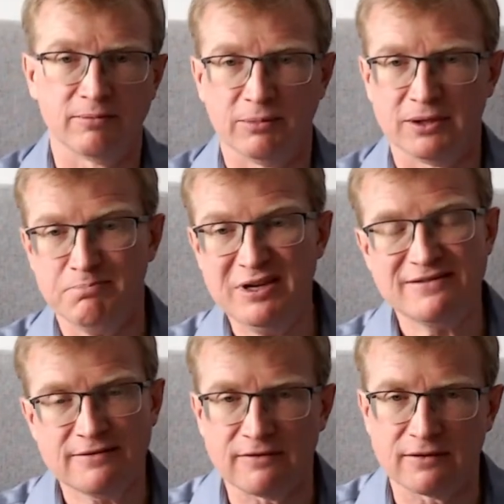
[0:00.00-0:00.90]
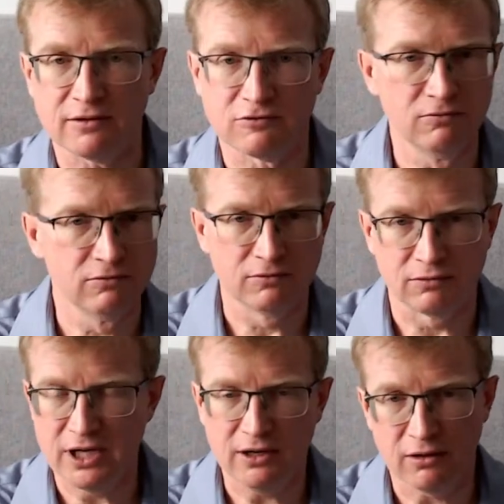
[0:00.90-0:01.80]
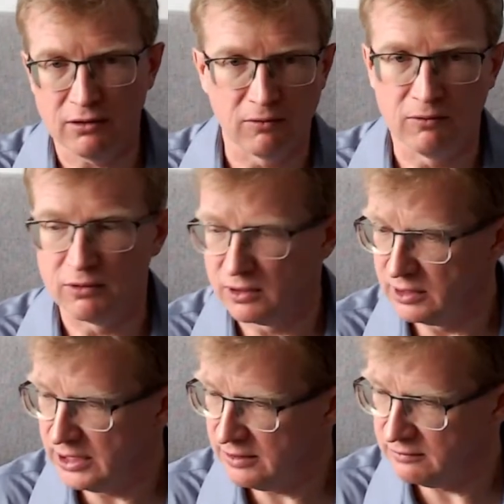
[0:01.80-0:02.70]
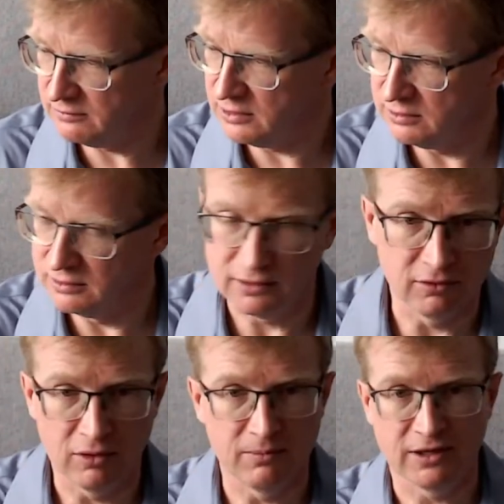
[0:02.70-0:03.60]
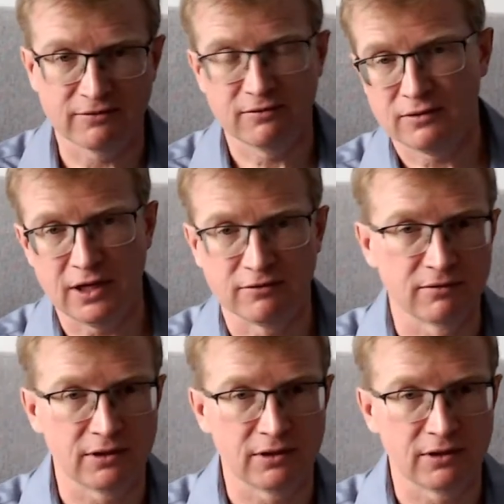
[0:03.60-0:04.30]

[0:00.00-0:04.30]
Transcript: But businesses can choose to care, or as in Elon Musk's case,